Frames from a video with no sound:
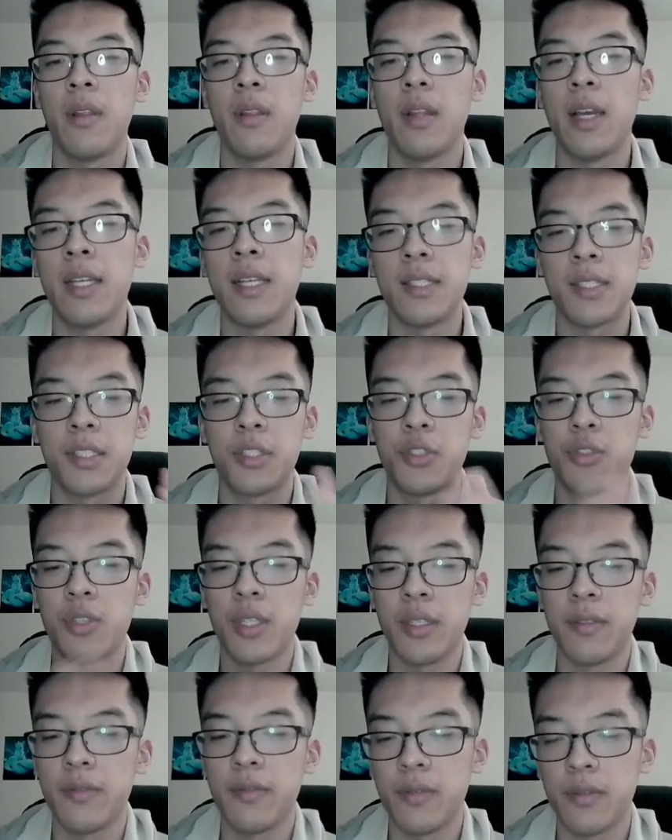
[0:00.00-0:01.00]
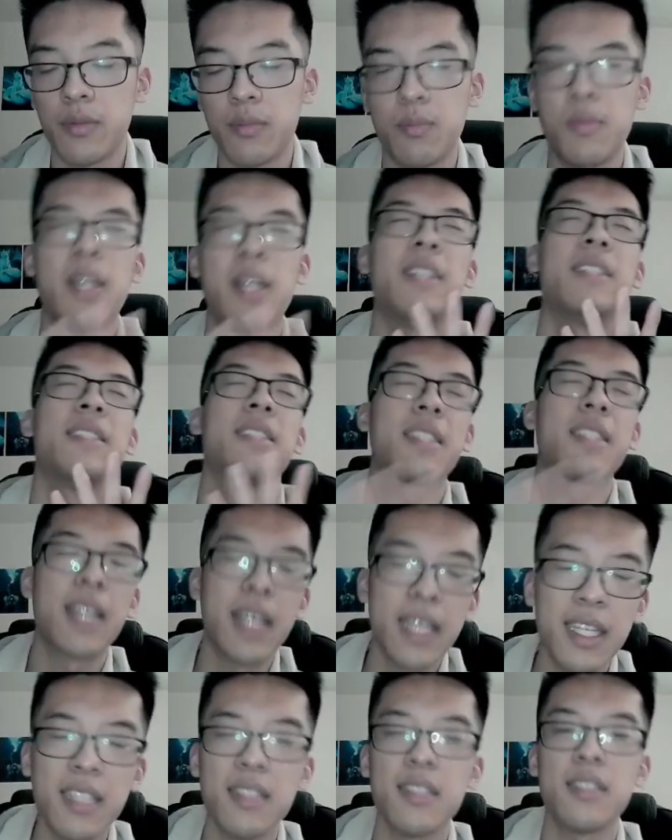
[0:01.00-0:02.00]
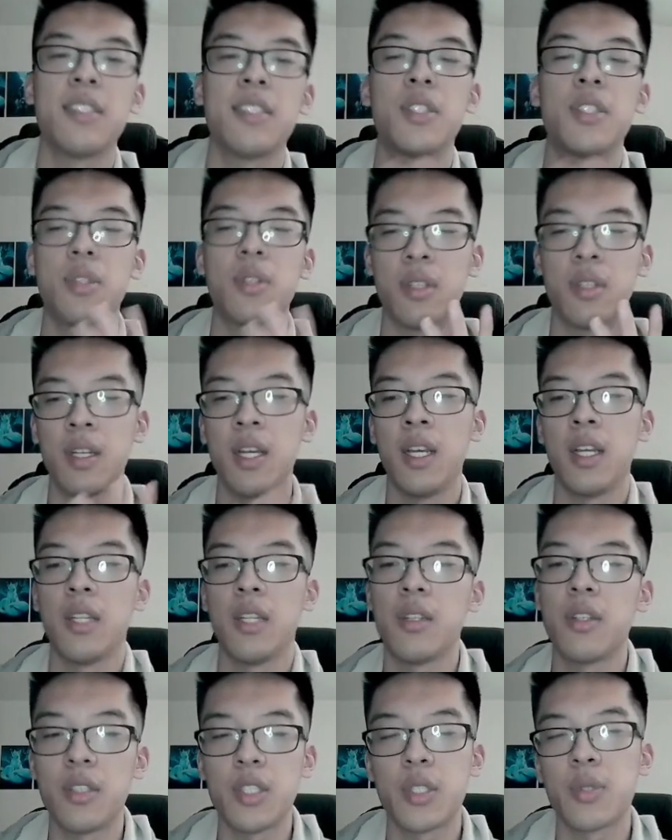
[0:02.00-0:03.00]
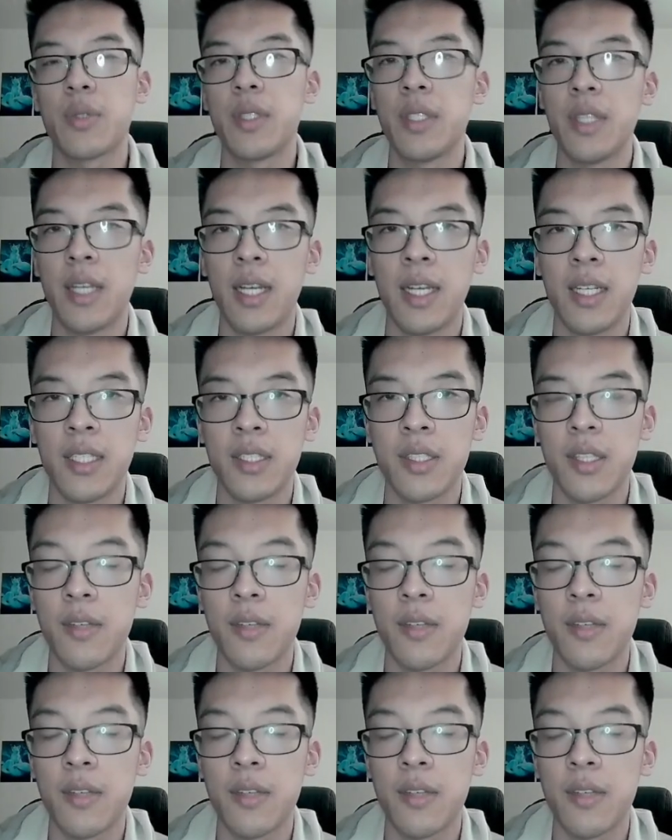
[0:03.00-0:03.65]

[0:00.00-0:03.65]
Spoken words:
as Caitlyn is strong, Gnar Swain has